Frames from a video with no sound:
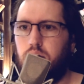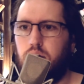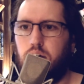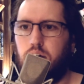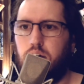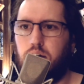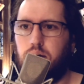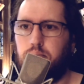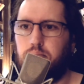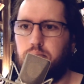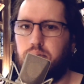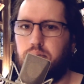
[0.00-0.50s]

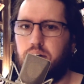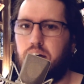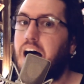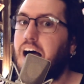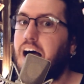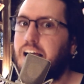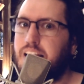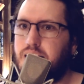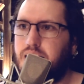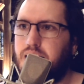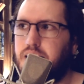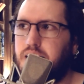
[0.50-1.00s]
Um,
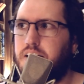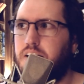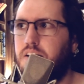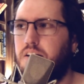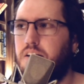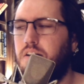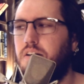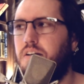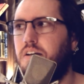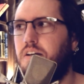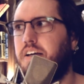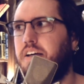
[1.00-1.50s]
I like
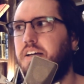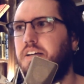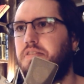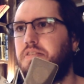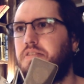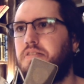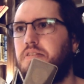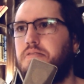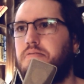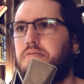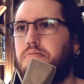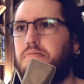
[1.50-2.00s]
it. I guess
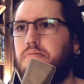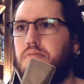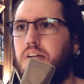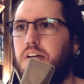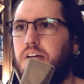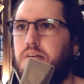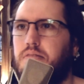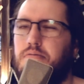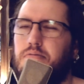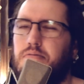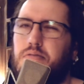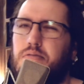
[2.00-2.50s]
that's
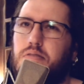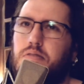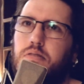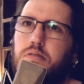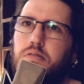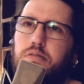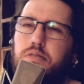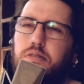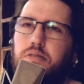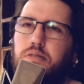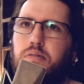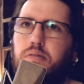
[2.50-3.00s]
like, uh,
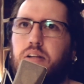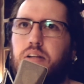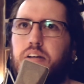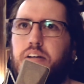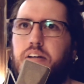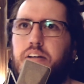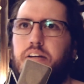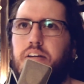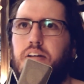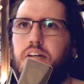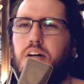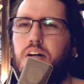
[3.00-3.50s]
do I
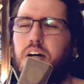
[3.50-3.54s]
like it?